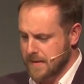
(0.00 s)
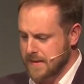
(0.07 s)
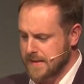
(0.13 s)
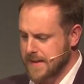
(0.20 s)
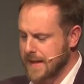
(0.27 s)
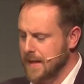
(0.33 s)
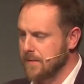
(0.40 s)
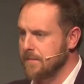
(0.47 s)

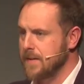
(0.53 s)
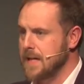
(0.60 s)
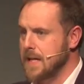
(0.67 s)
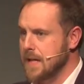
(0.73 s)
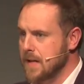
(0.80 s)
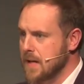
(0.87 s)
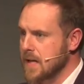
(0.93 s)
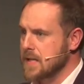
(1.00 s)

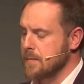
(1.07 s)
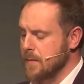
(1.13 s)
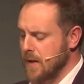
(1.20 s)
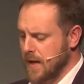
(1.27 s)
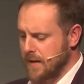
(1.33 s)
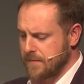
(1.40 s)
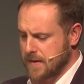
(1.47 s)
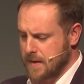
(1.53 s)
CLV, customer
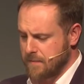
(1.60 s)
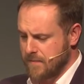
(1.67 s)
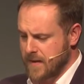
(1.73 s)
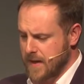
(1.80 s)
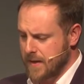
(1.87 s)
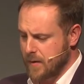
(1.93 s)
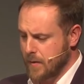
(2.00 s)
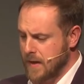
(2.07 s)
lifetime
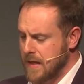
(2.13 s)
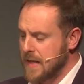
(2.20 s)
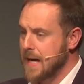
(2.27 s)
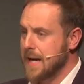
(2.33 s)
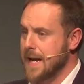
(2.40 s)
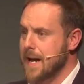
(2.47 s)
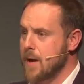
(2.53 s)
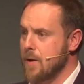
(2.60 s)
value,
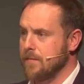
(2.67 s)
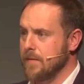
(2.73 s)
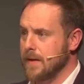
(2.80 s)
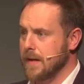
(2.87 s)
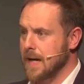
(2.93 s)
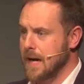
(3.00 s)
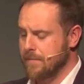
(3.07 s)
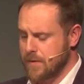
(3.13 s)
and
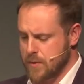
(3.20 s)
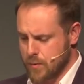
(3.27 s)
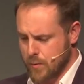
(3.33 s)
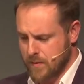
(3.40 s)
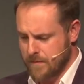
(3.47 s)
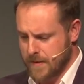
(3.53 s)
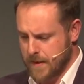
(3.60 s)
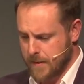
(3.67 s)
AOV, average
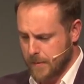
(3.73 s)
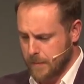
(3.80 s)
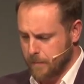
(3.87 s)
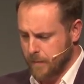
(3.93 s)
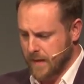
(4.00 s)
order value.